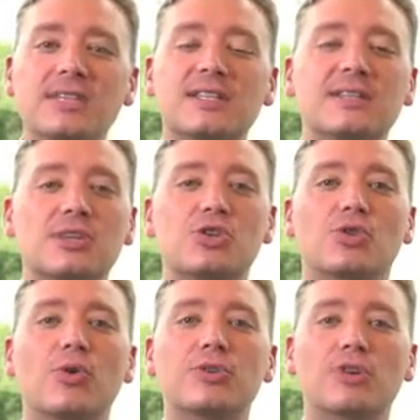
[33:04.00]
isn't a
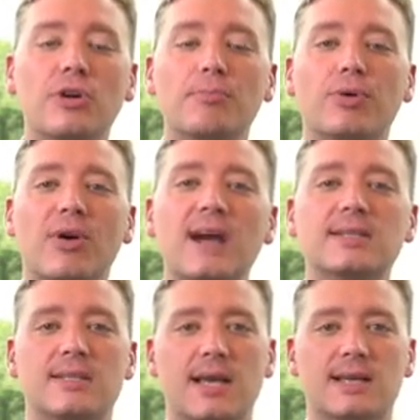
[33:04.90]
short-term
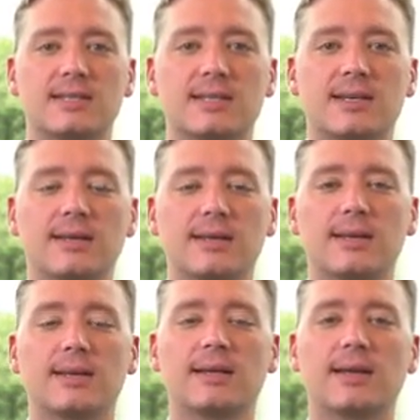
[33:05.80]
process,
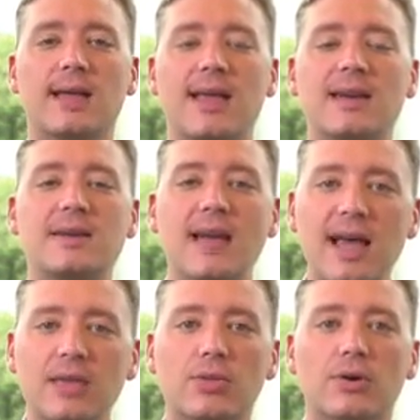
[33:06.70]
and
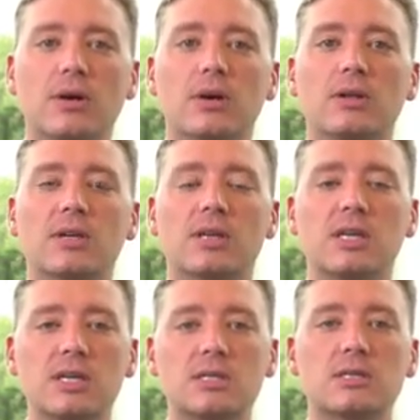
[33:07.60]
neither
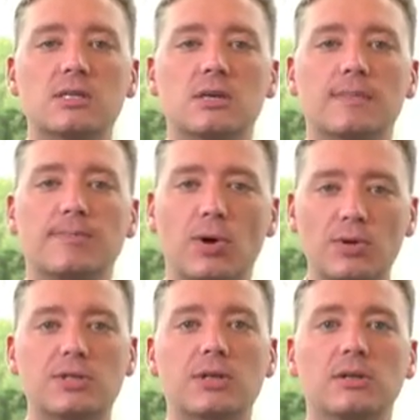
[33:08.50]
is
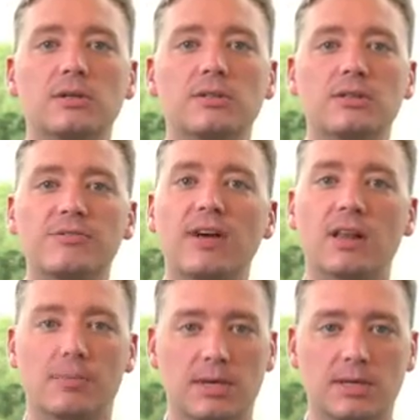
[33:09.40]
personal
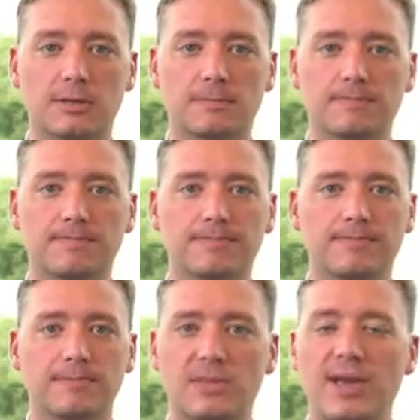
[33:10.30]
development.
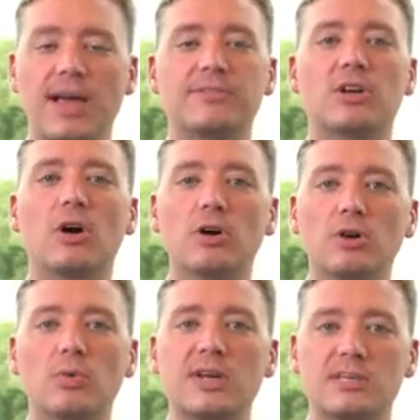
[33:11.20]
You have to
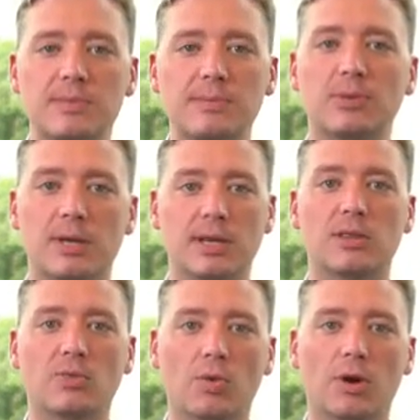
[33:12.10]
always be putting
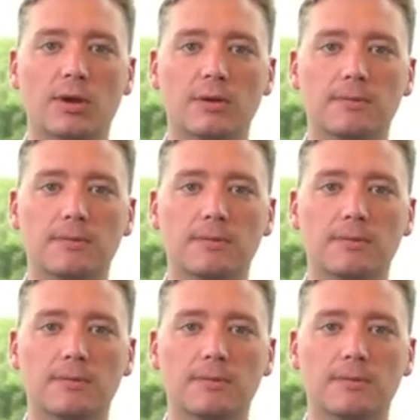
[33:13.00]
in the work.